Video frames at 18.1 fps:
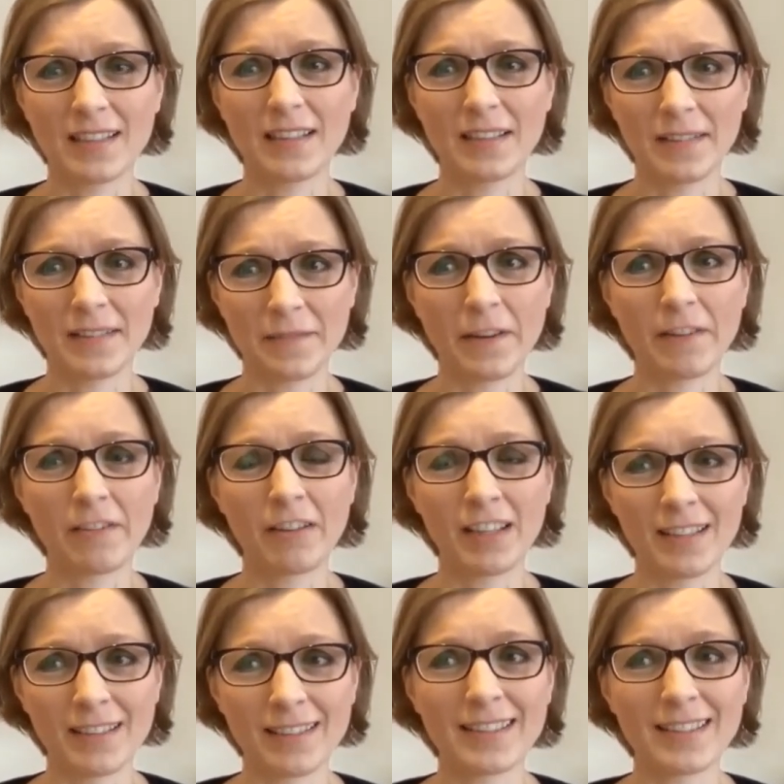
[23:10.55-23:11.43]
a
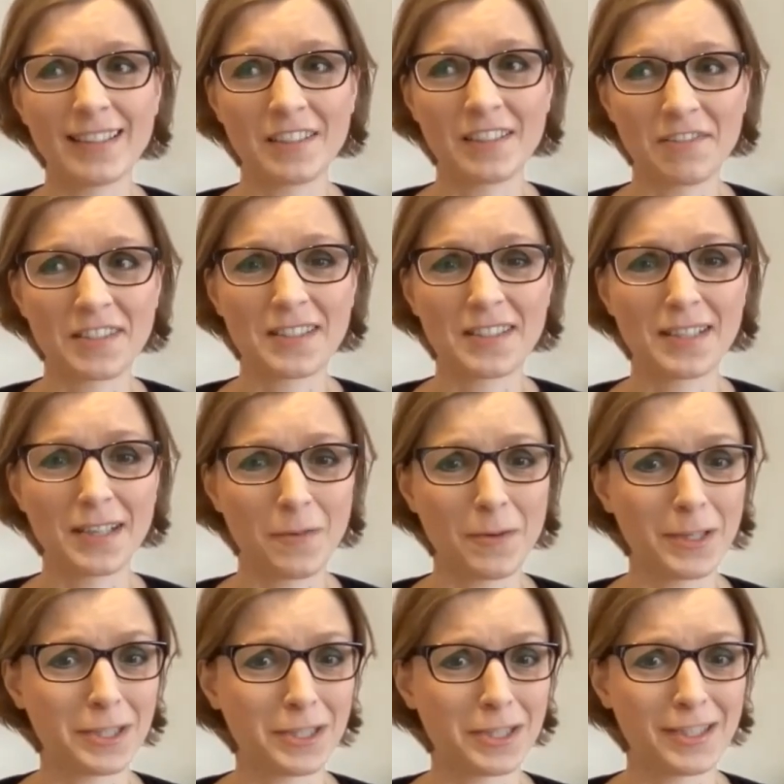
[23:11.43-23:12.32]
very interesting
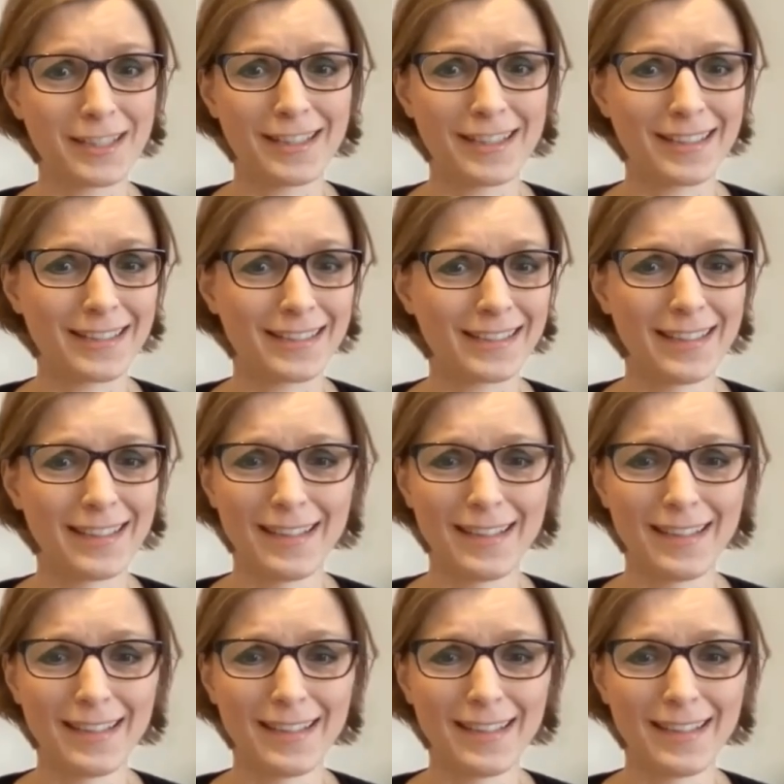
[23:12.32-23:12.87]
question. And